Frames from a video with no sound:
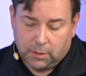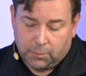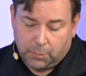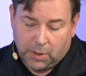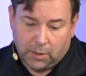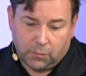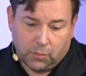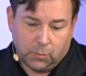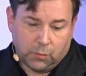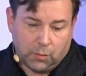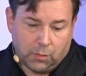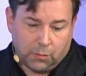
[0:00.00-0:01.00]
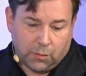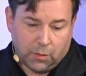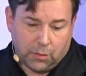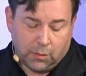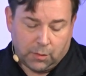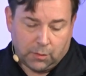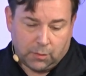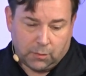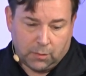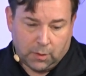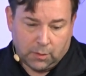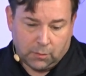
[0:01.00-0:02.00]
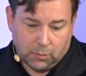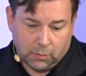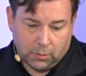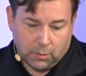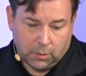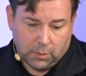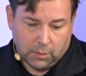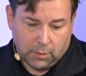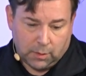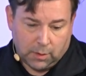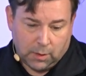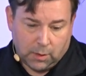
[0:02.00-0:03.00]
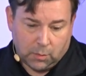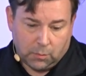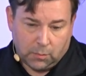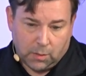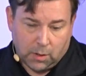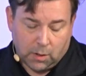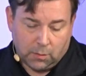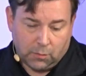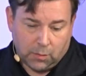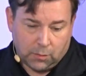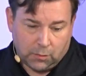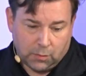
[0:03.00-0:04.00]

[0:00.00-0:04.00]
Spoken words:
platform to grow further into the e-com of the